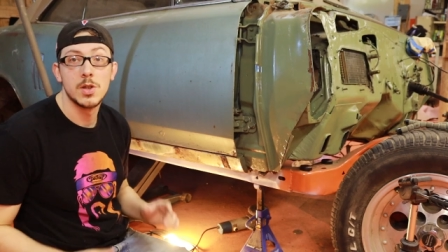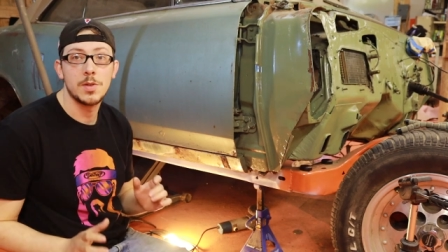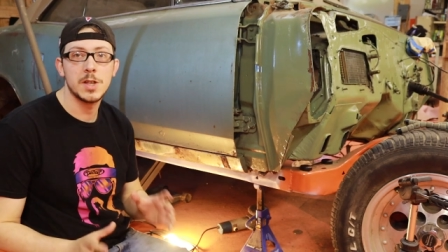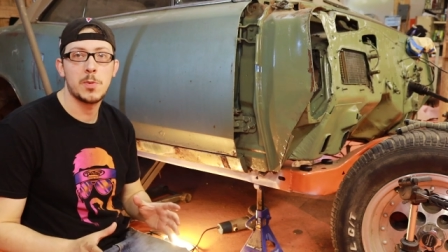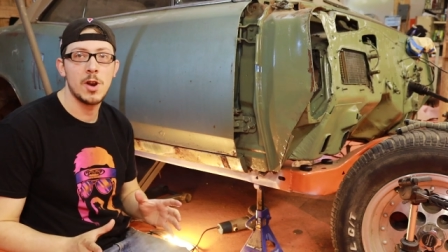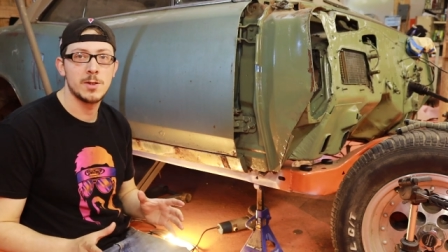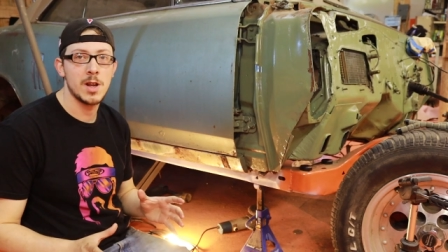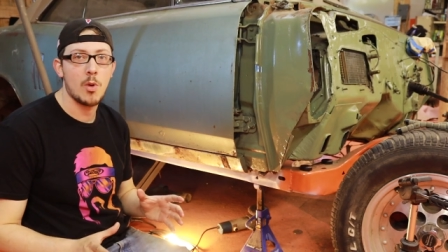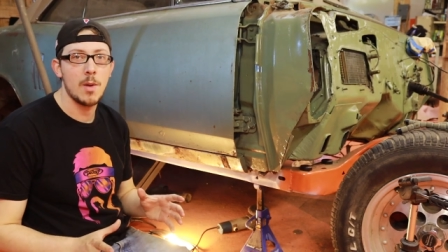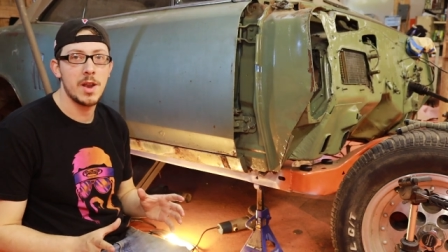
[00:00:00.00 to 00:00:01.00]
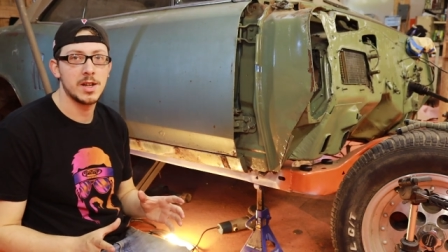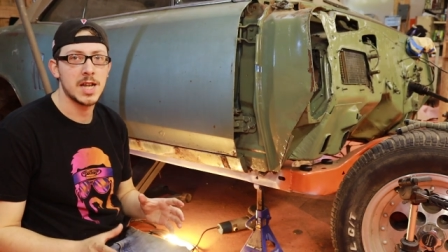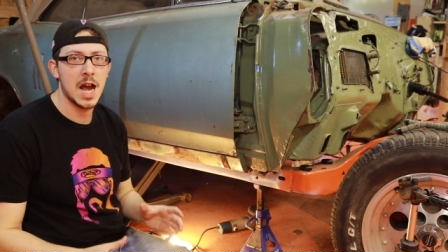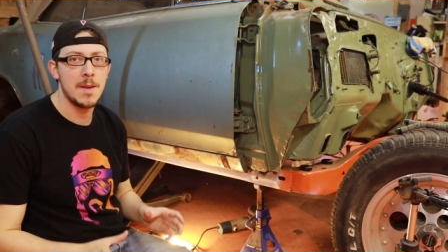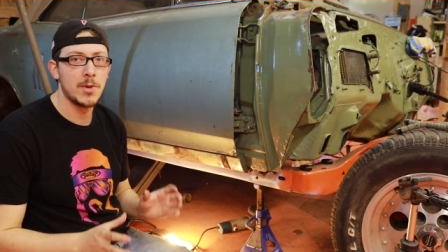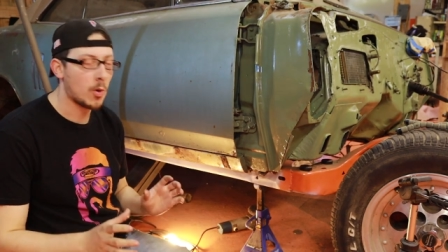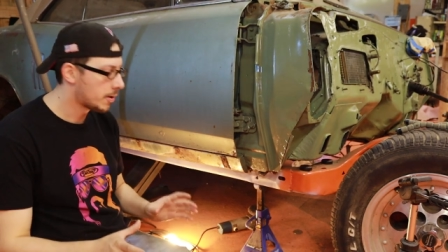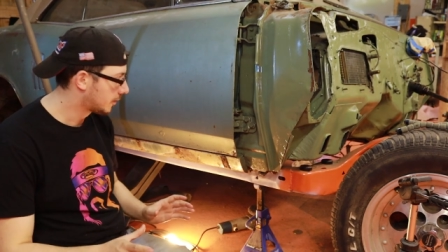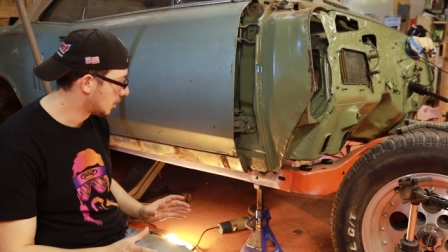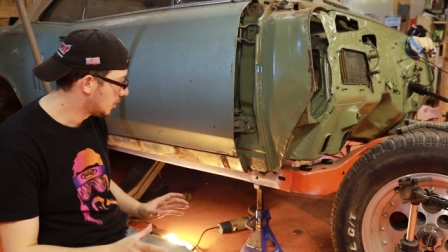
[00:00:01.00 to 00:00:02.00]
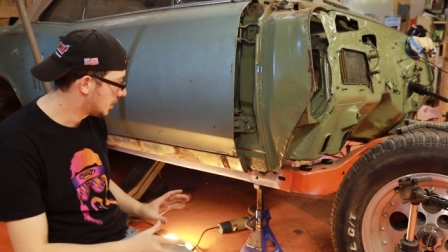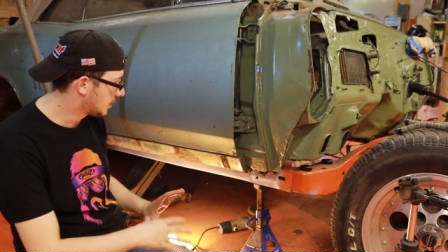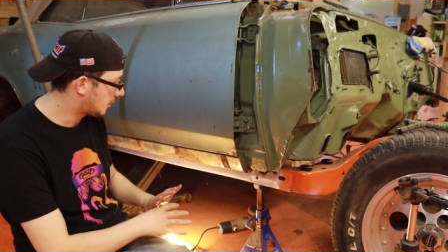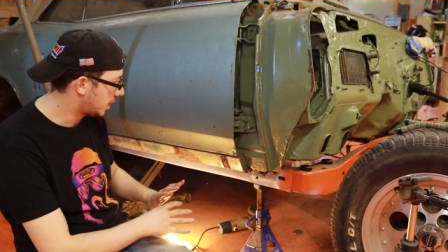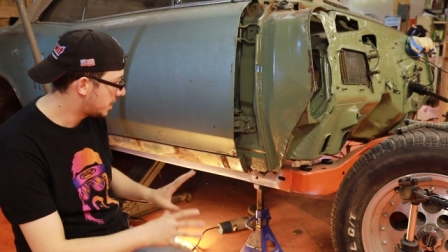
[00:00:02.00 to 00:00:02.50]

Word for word: So at this point, I spent quite a bit of time going through this